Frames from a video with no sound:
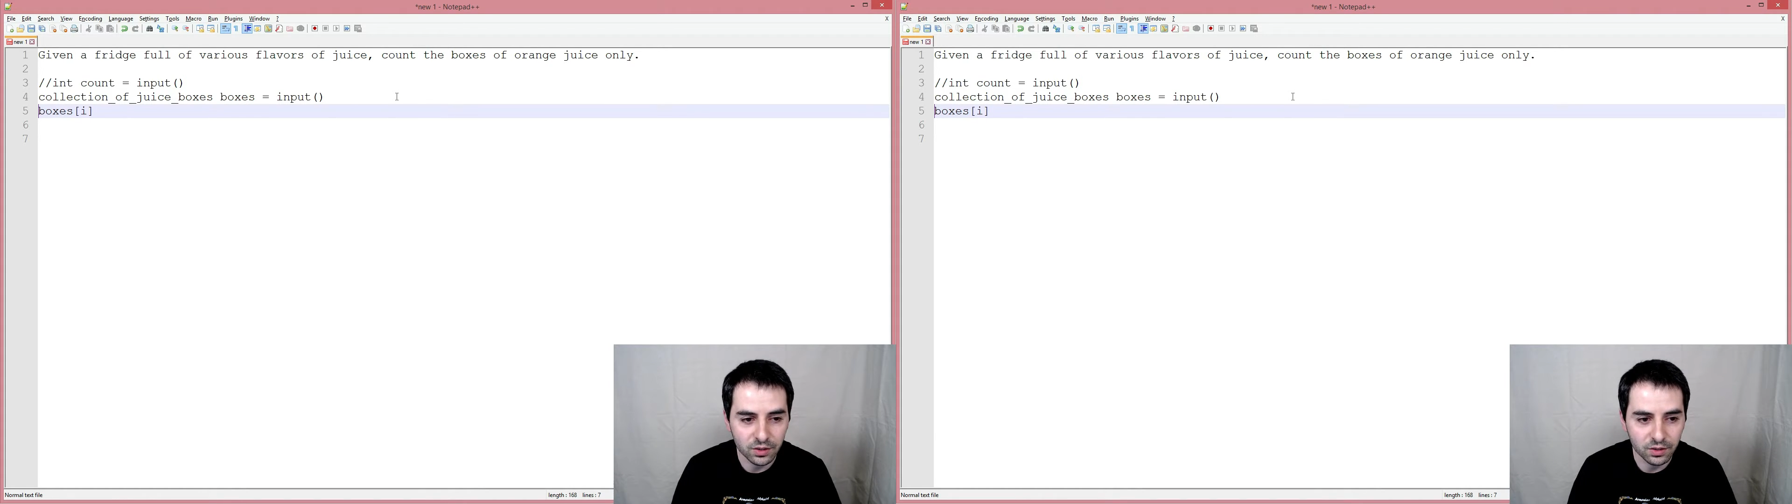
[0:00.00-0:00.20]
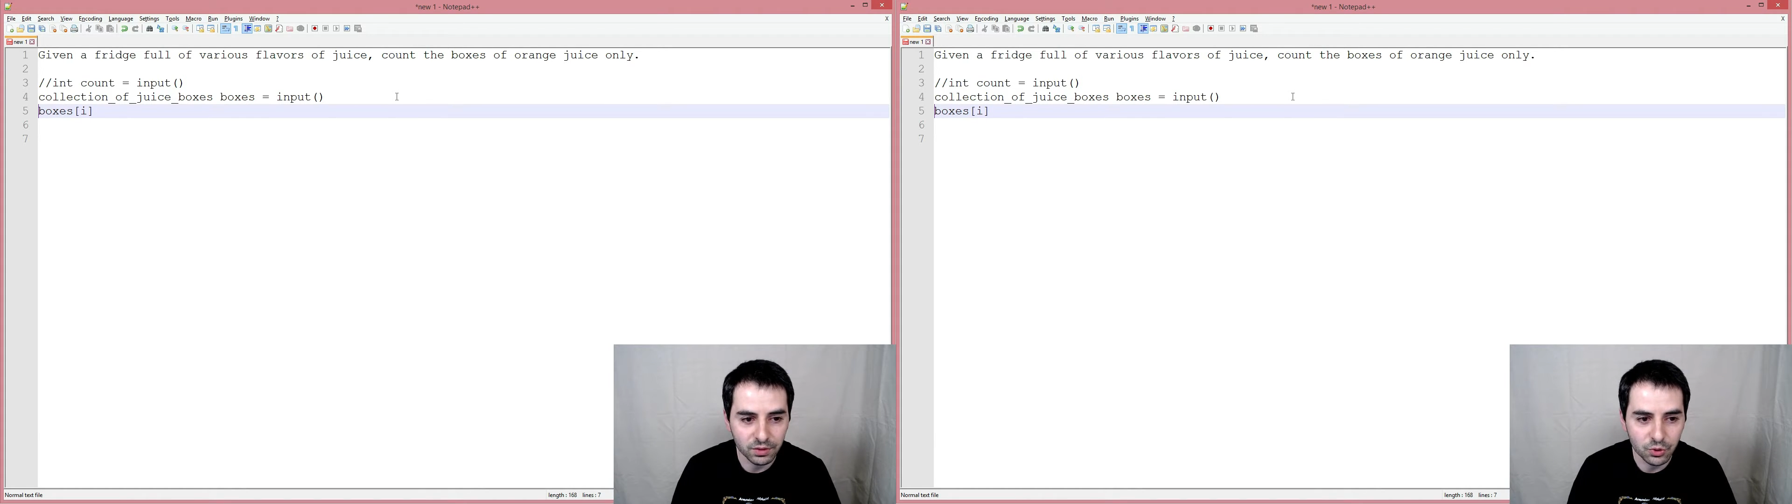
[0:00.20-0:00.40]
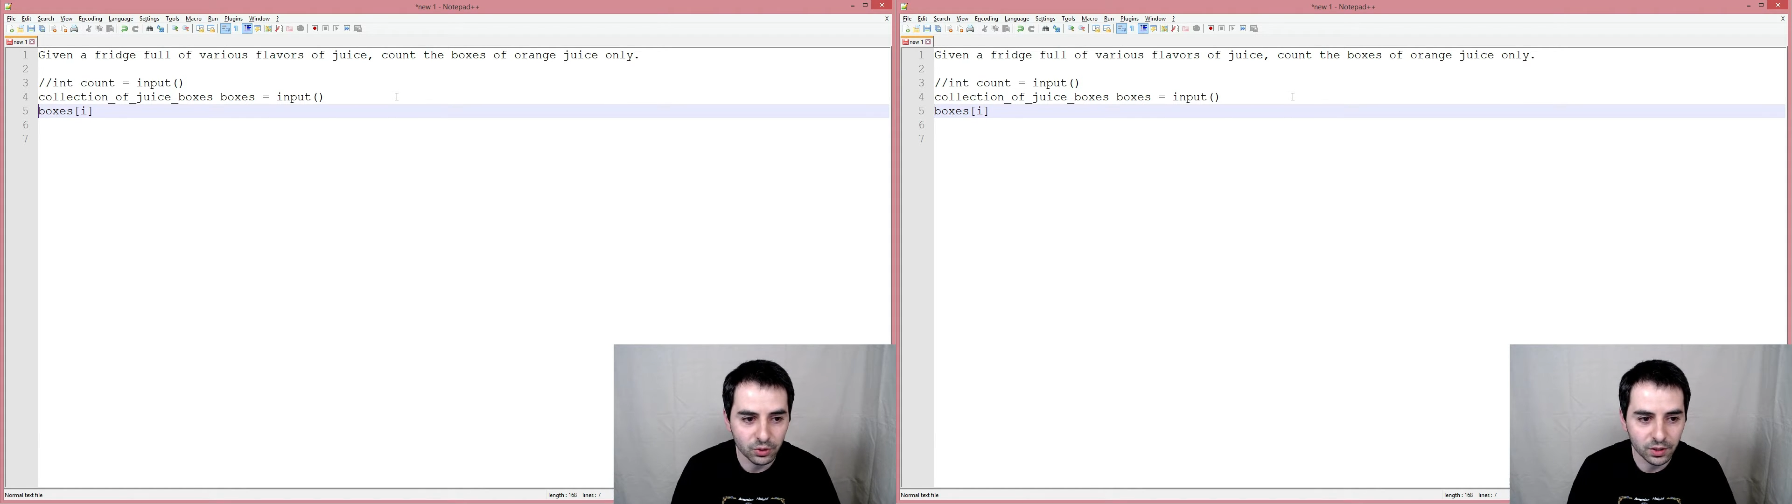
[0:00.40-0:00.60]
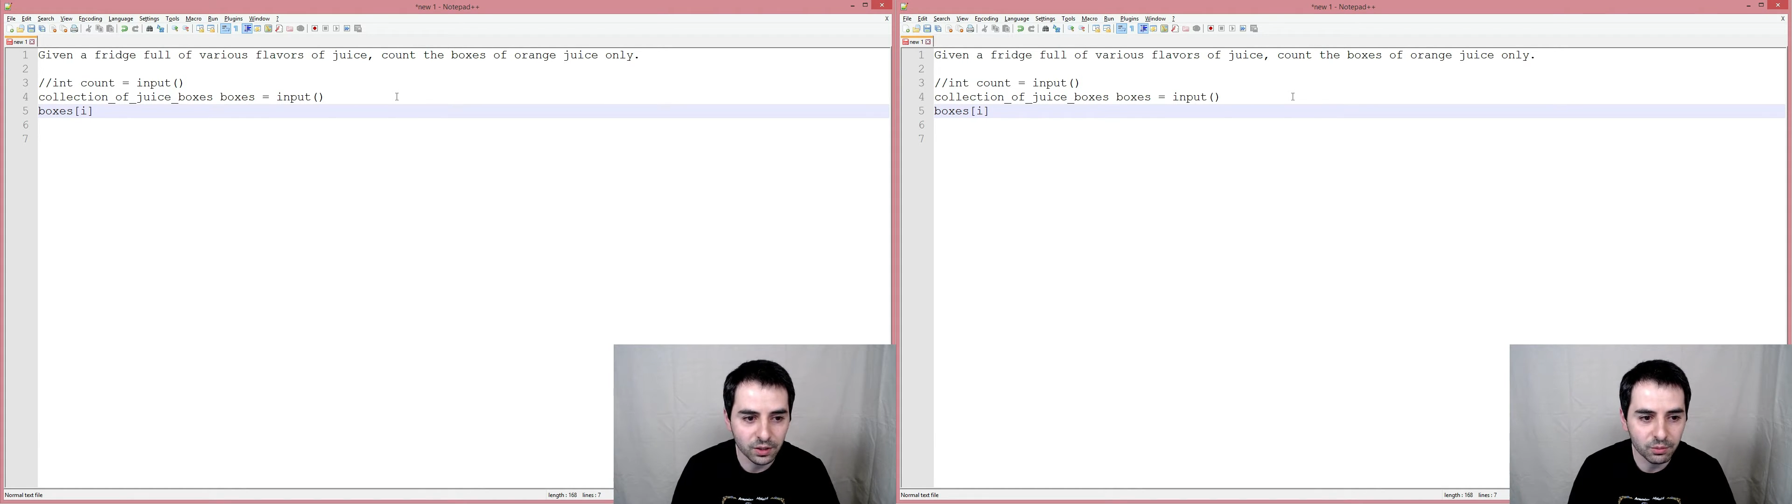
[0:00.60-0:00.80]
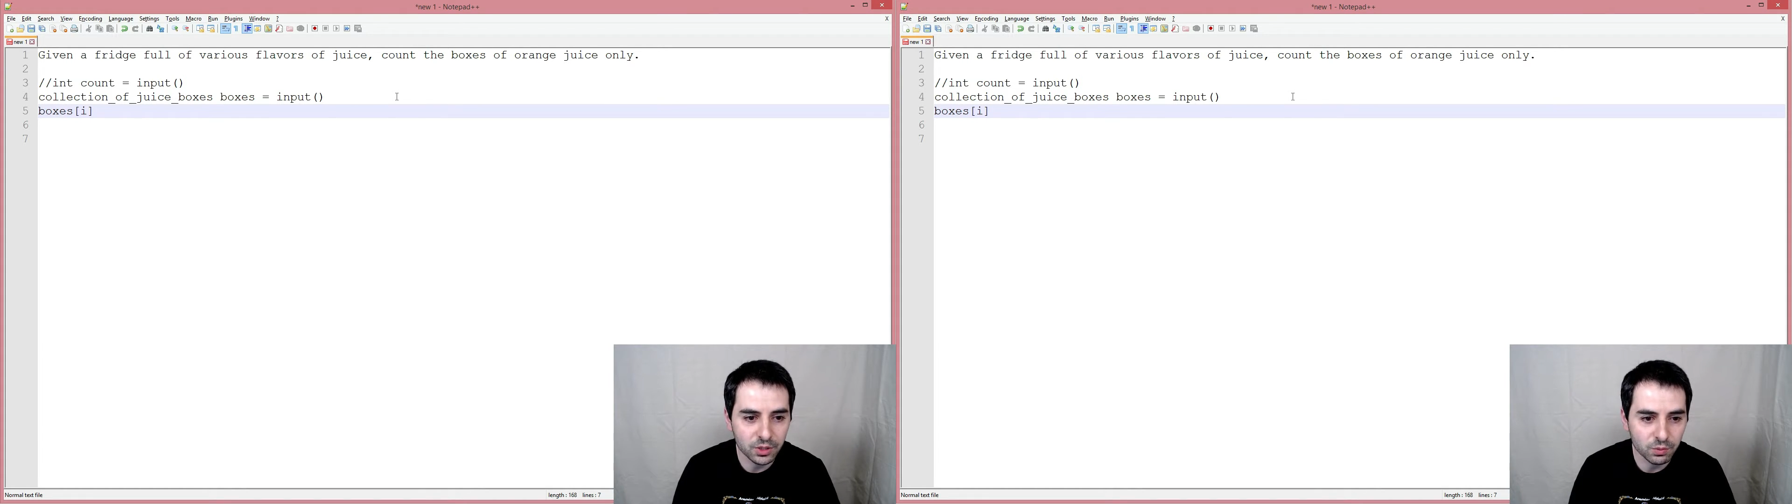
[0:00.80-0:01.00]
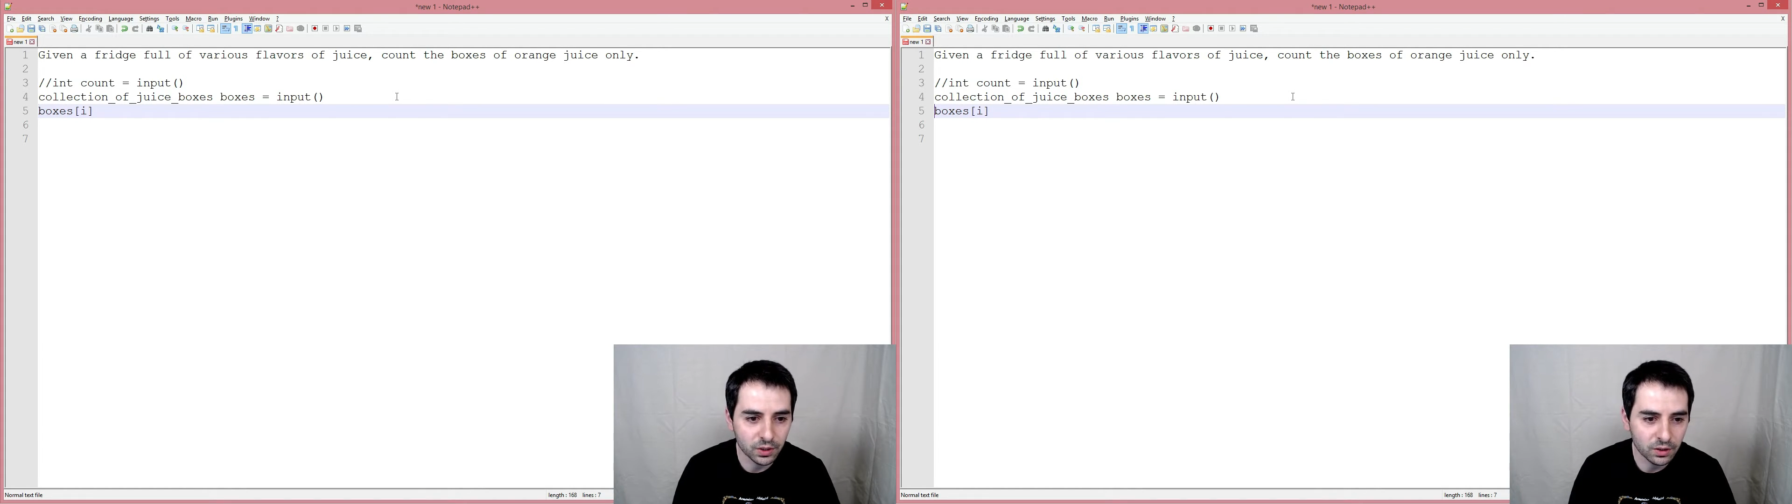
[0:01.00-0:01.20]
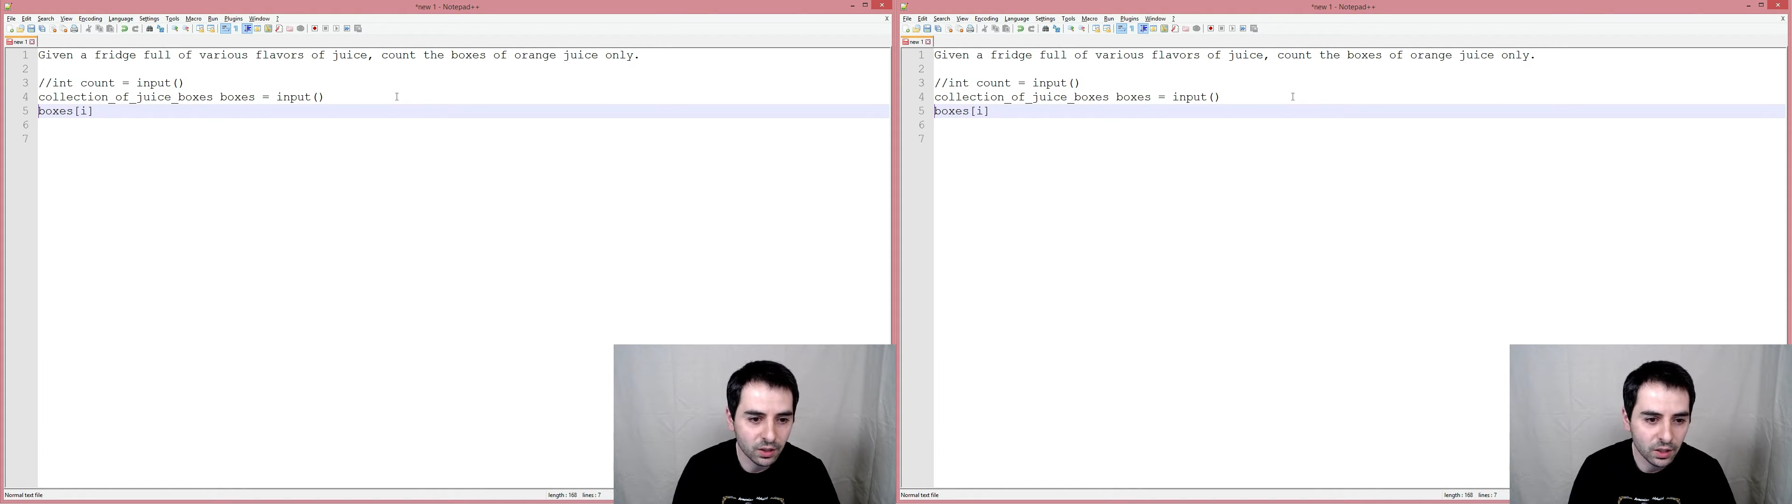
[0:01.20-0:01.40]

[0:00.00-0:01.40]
individual elements, but